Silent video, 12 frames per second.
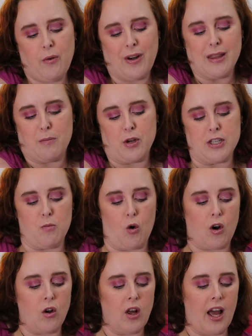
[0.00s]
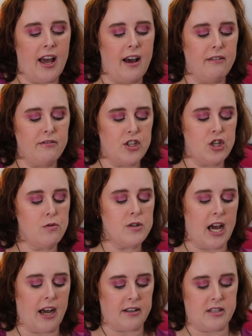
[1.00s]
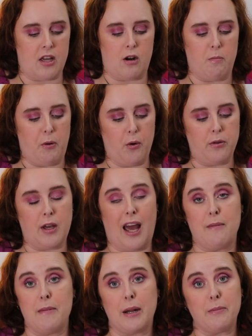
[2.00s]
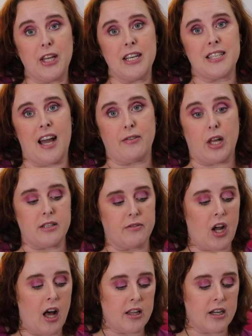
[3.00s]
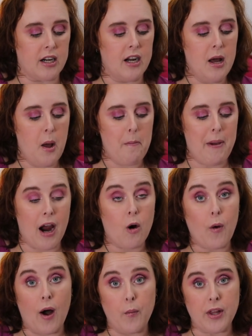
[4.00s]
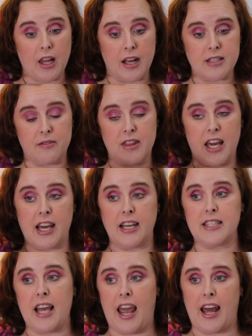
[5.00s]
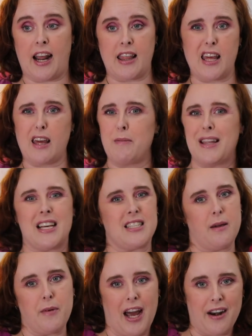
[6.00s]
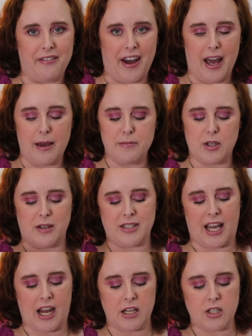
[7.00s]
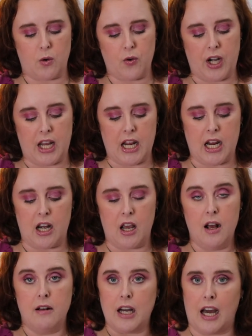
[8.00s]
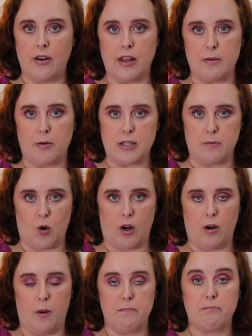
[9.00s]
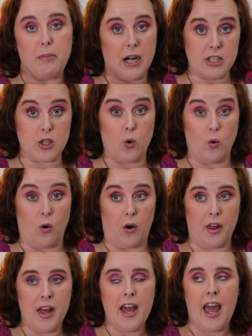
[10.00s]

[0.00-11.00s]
I don't need the Prism Oracle. I have two decks that are both kind of minimalist, have lots of color, pair well with lots of things, and I think give me that same kind of vibe. So I was like, I don't need, I don't need the Prism Oracle, but it's cool.